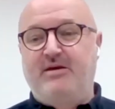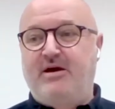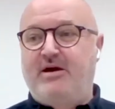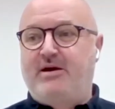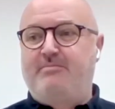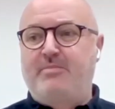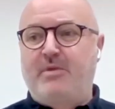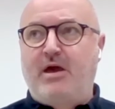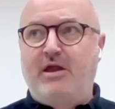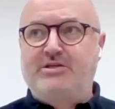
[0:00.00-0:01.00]

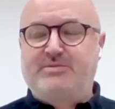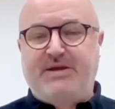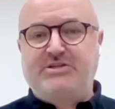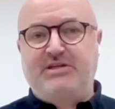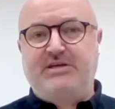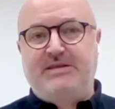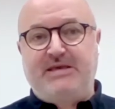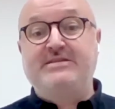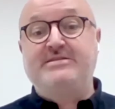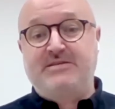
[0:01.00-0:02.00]
and especially in the
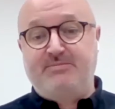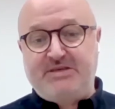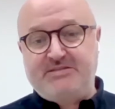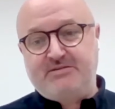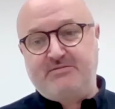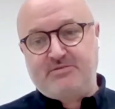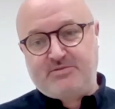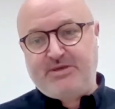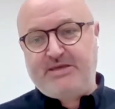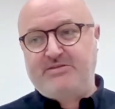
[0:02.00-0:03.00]
intermittent
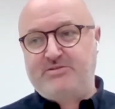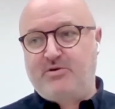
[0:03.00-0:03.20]
space.